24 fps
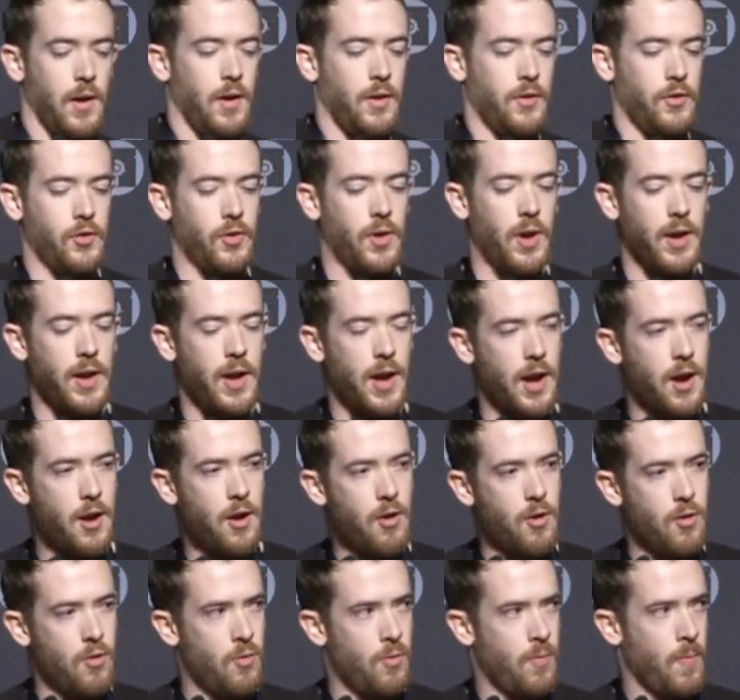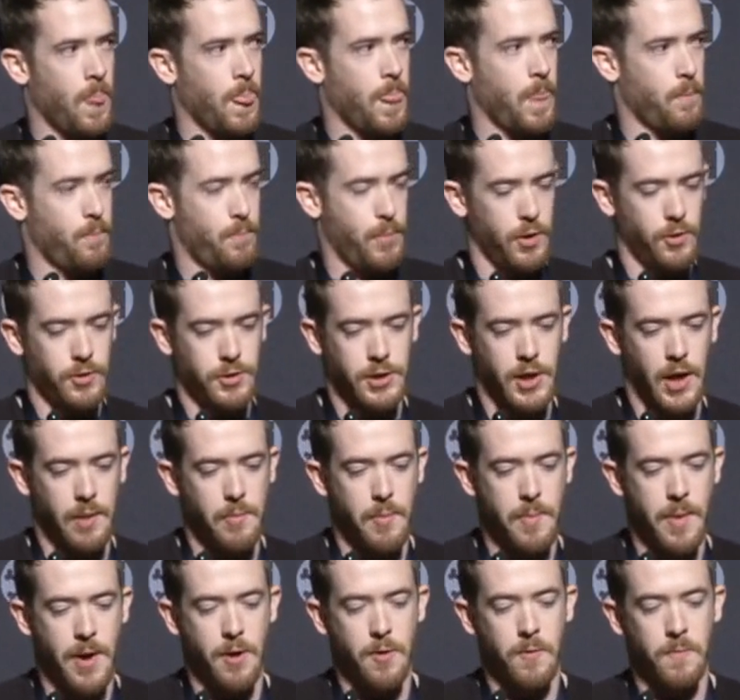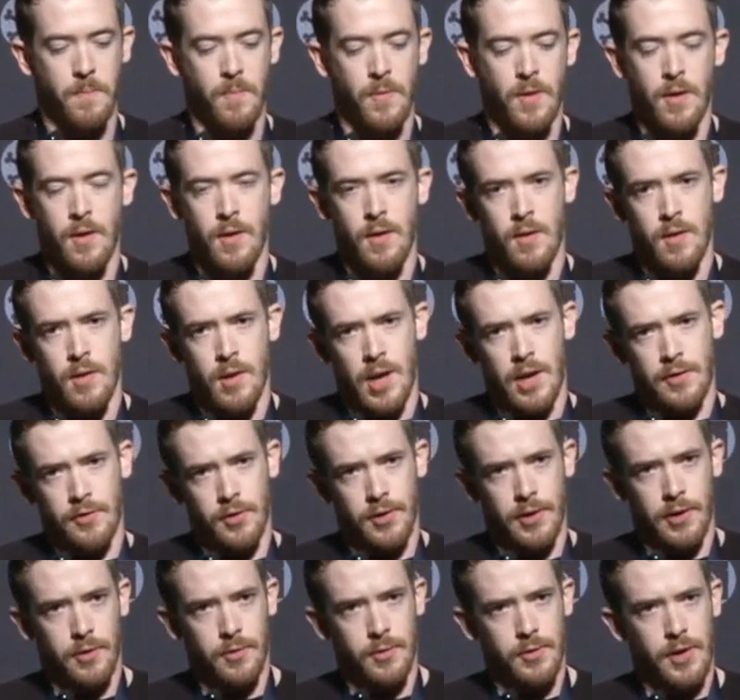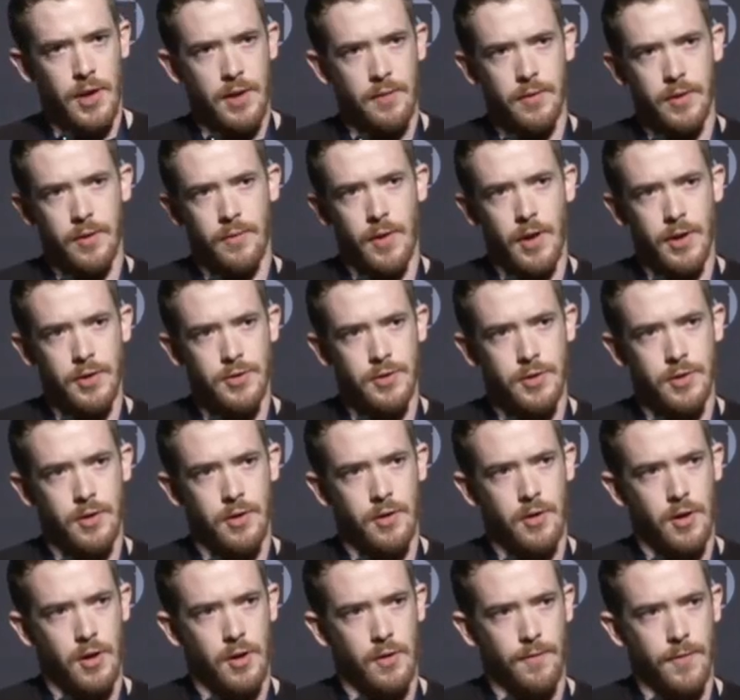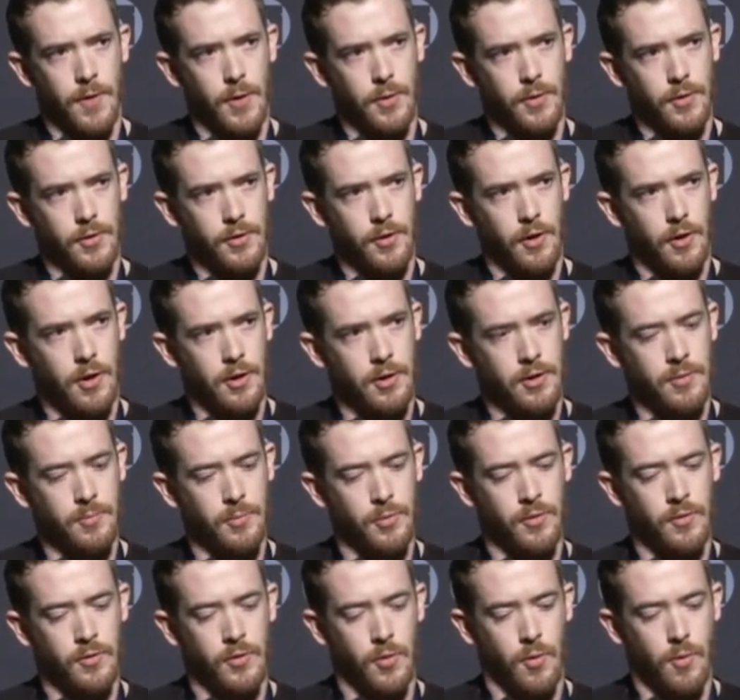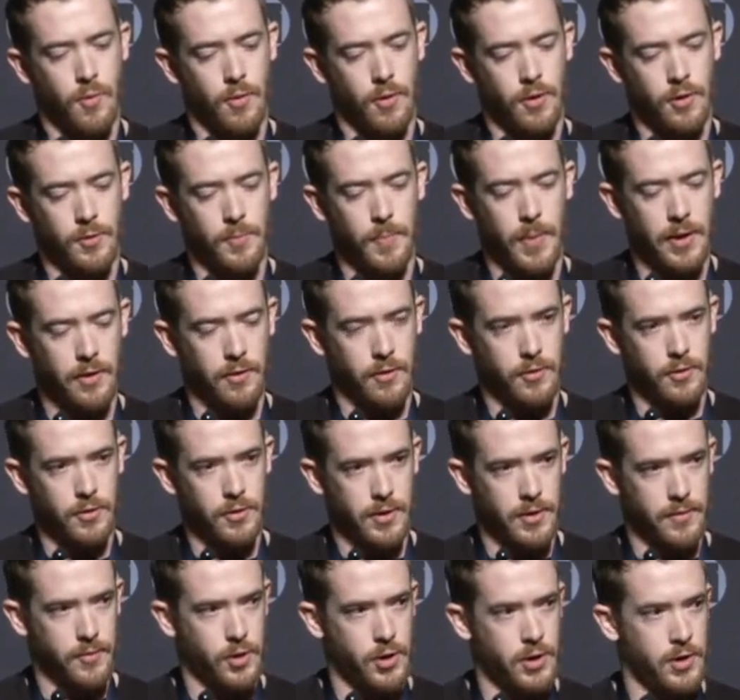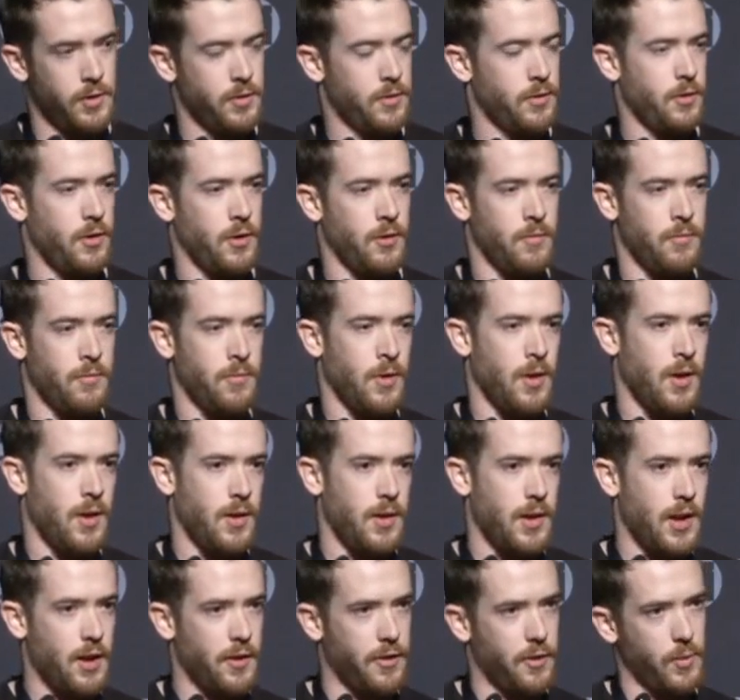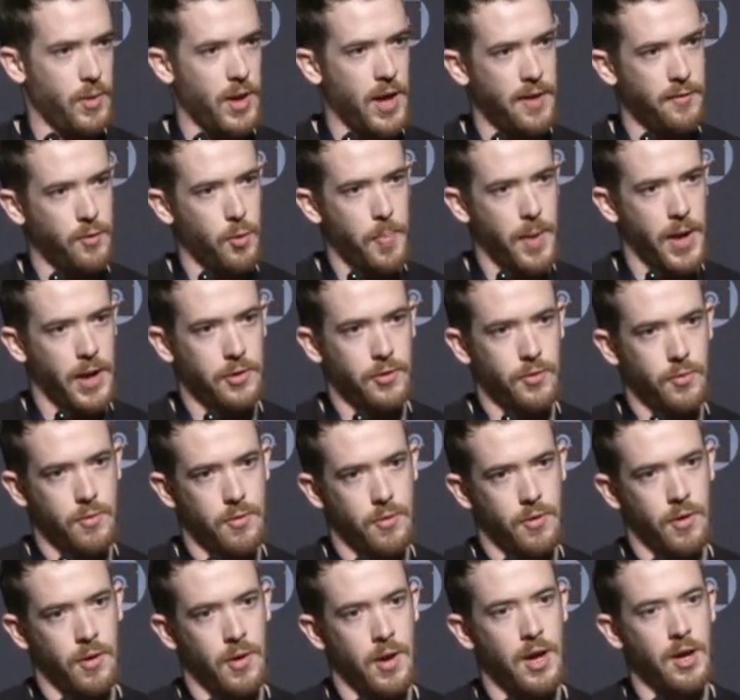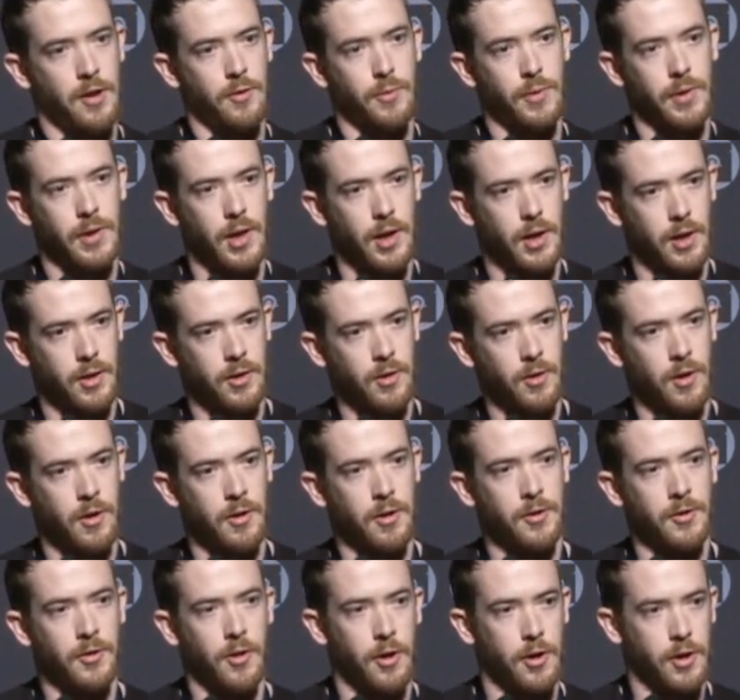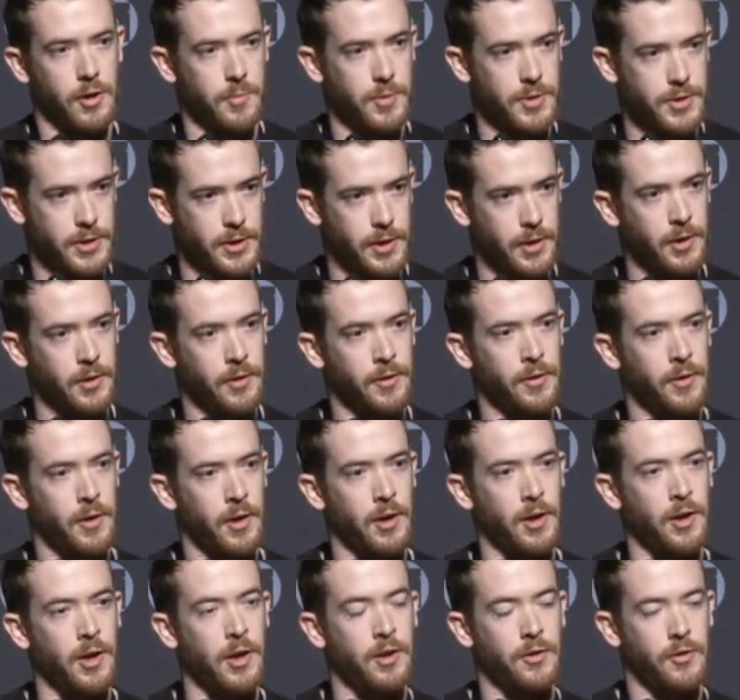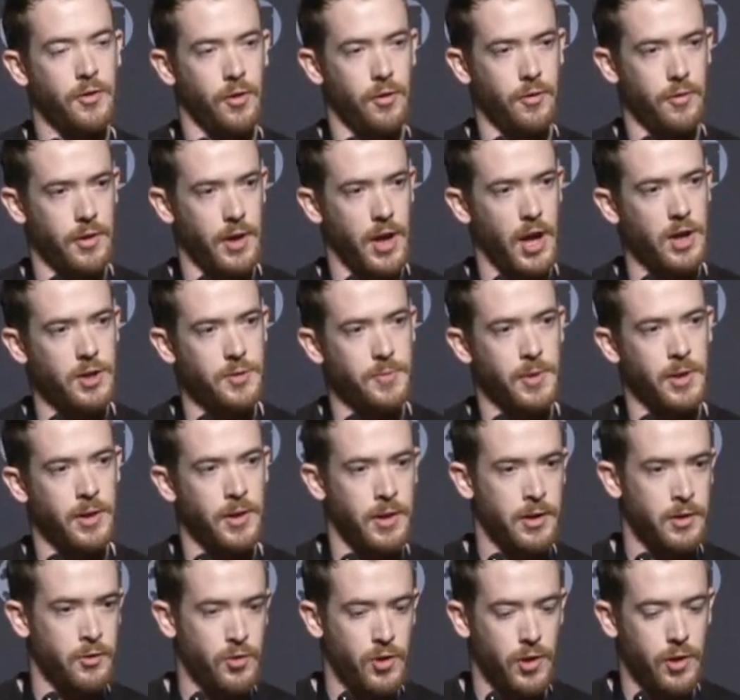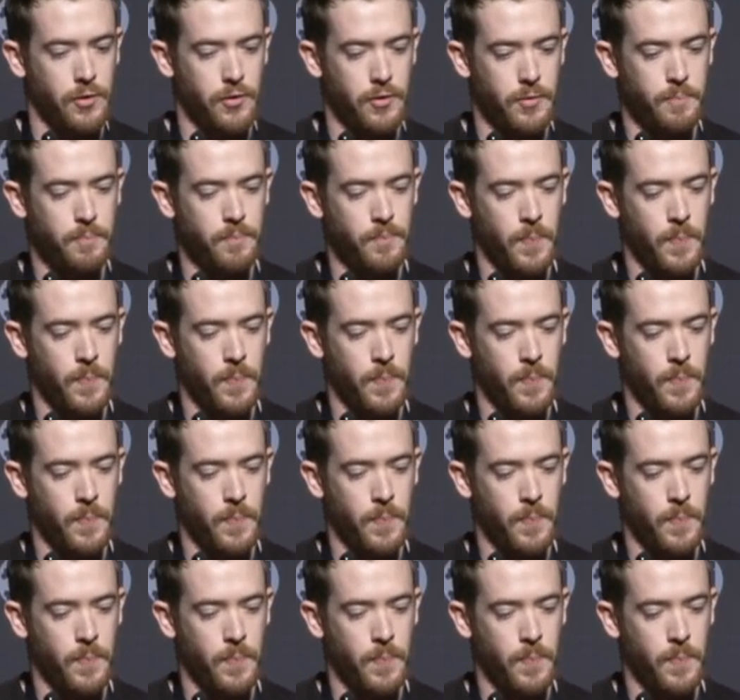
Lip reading: So kind of how Pillage came about. After dealing with AV Evasion, our focus started to move towards payload delivery. Now that we have our backdoor, how do we get it on our target machines in an internal engagement and trigger them?